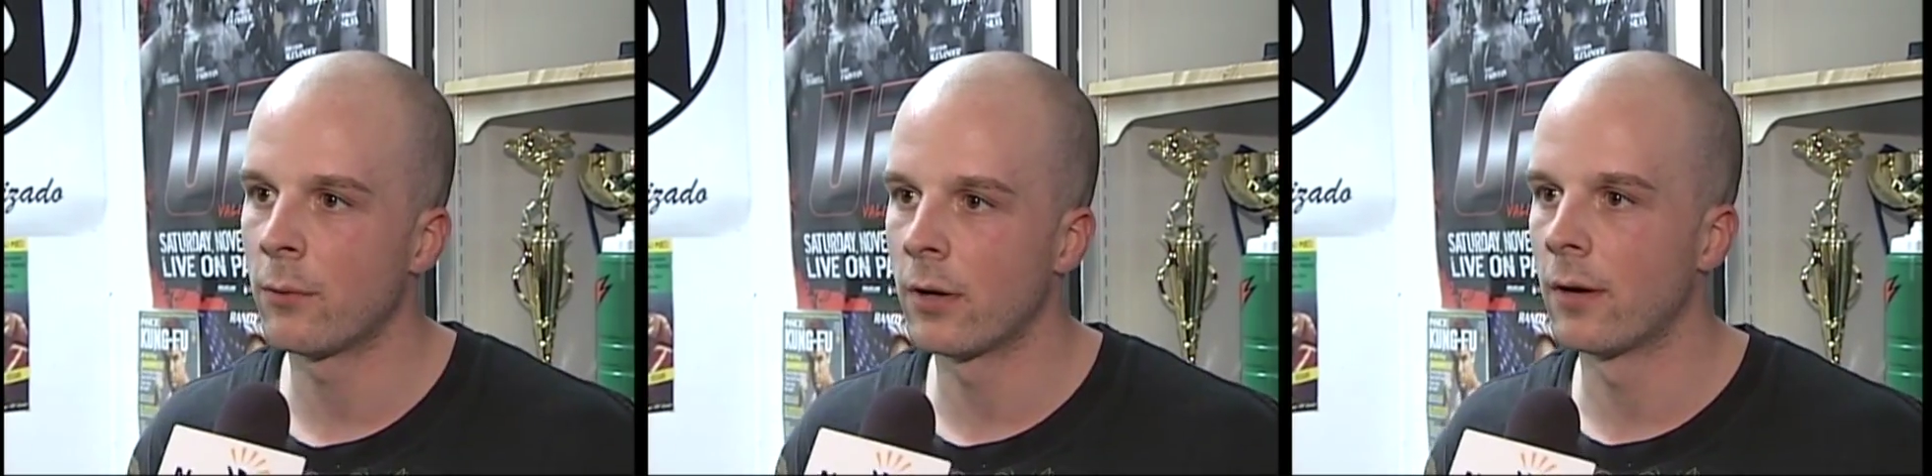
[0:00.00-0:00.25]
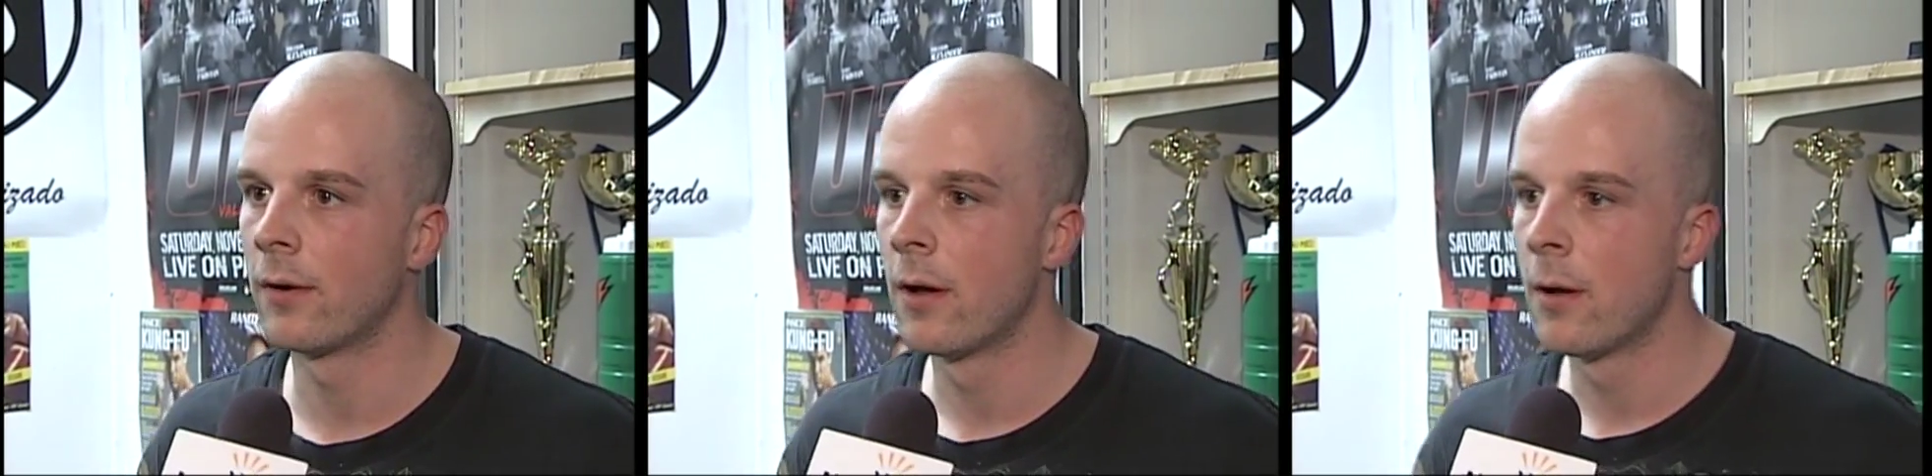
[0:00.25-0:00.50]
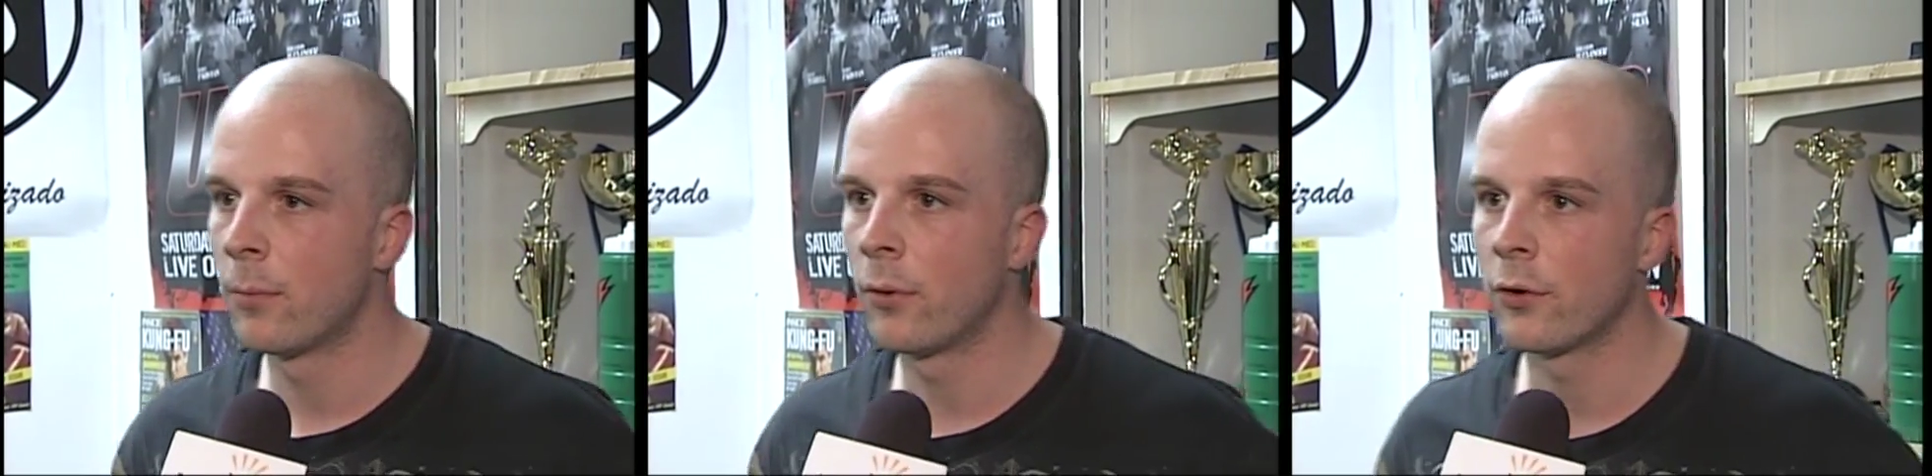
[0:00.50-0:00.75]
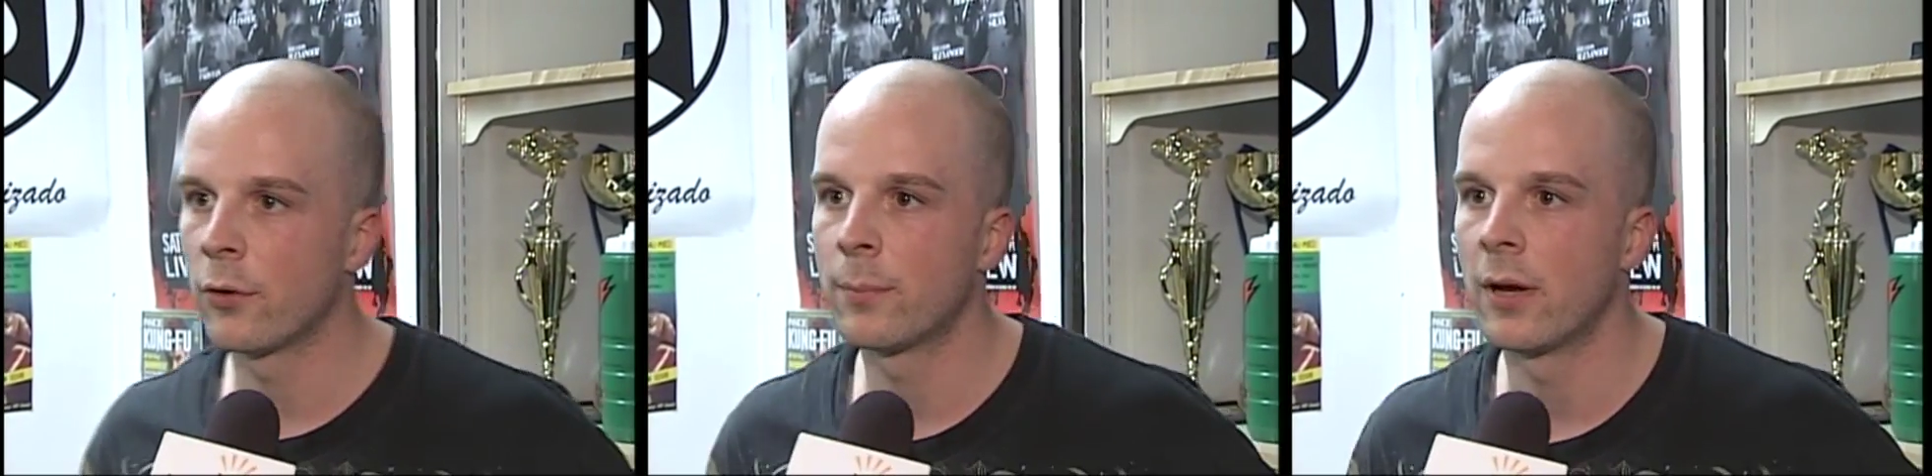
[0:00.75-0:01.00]
You want to
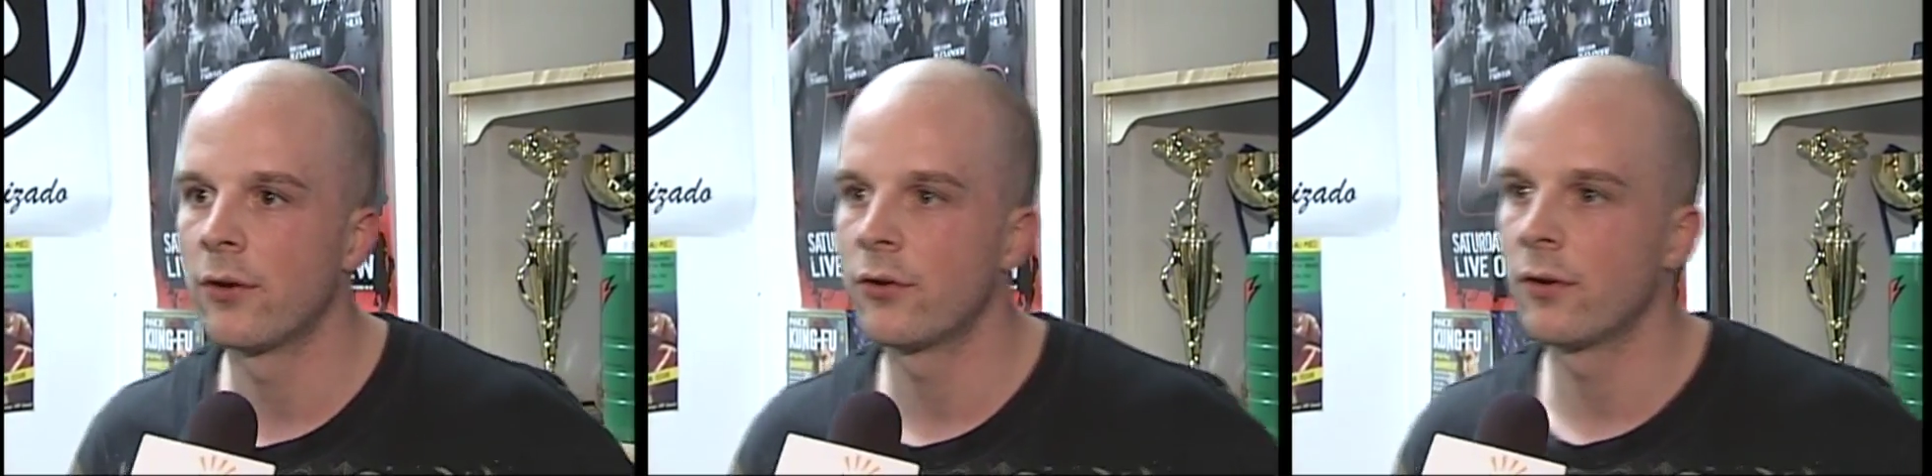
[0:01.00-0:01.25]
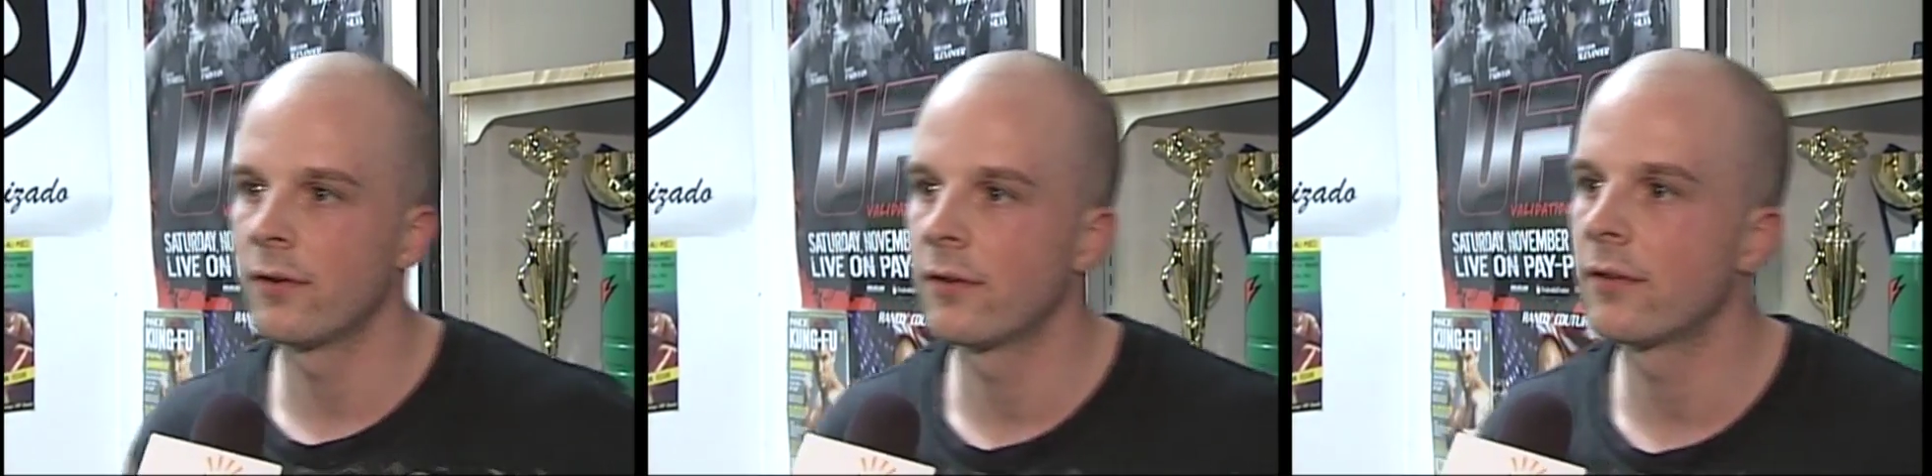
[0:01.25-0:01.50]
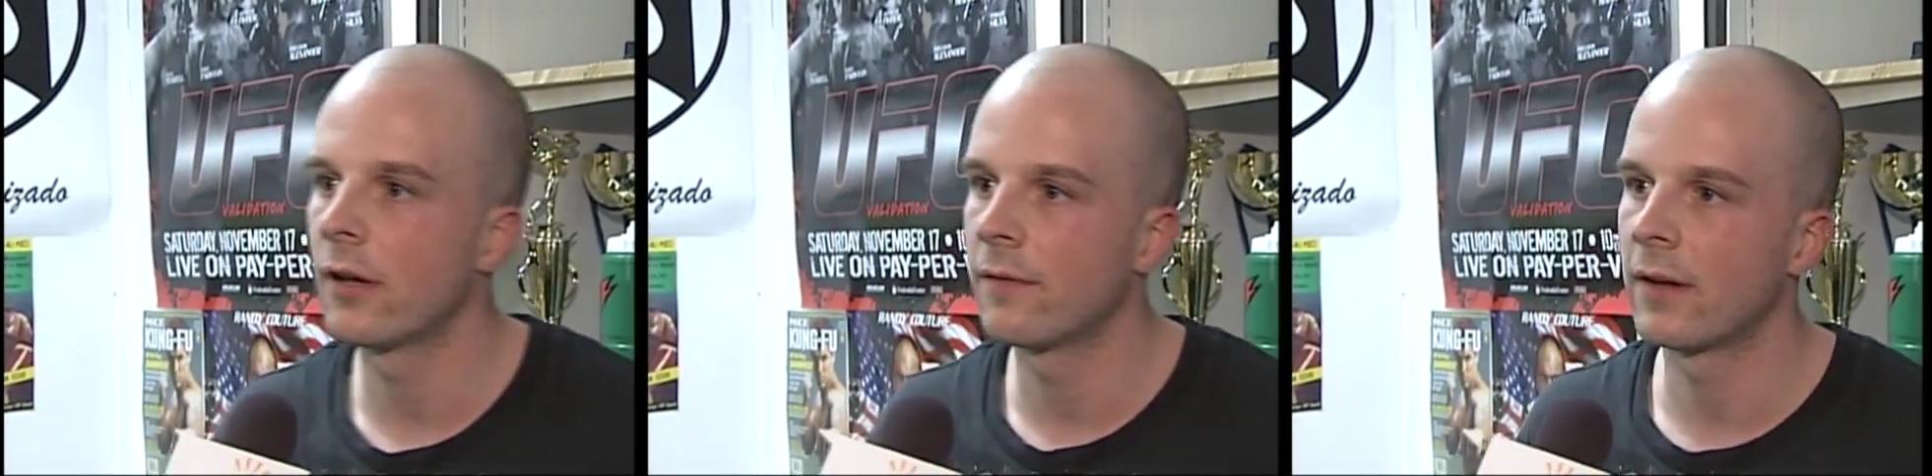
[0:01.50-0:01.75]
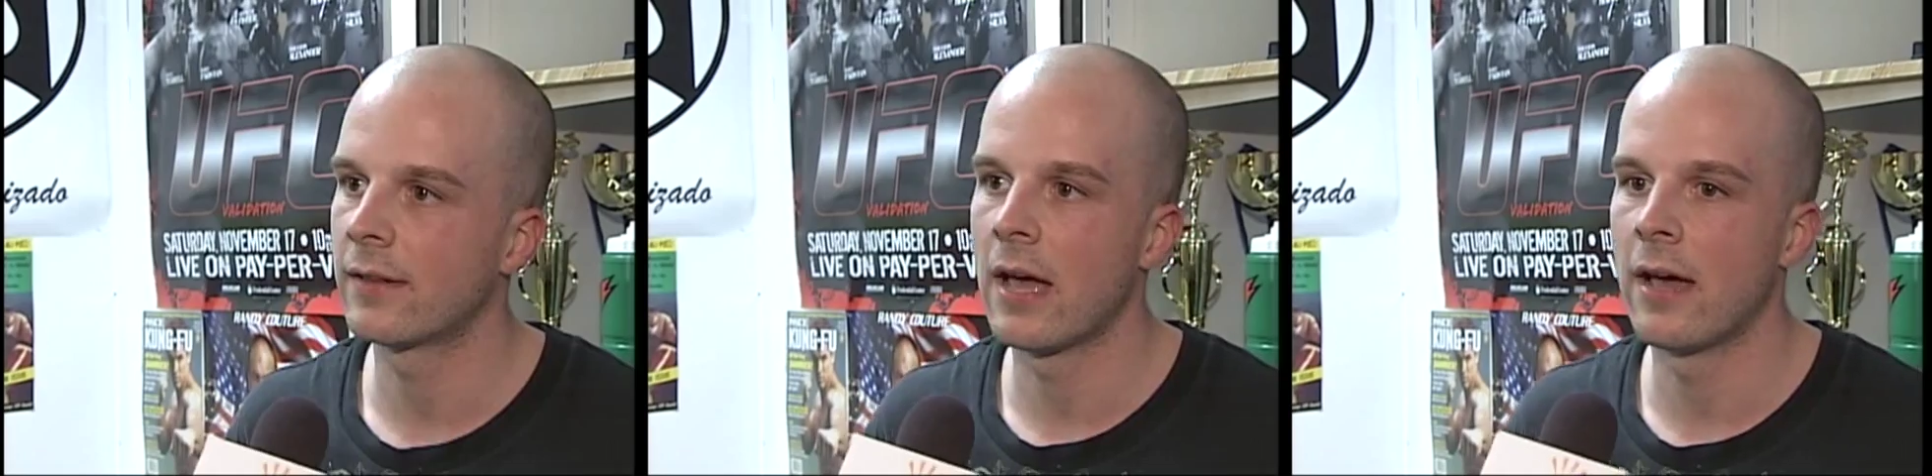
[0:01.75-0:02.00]
pull your punches and
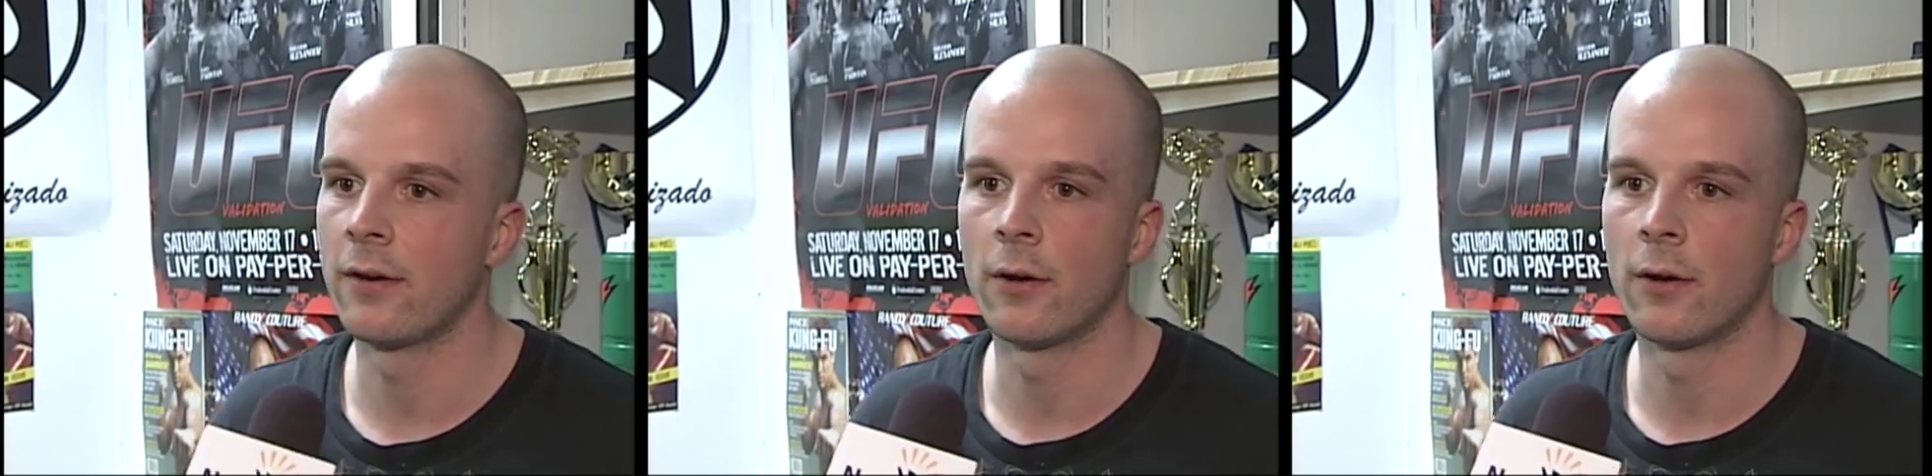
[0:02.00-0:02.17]
stuff like that.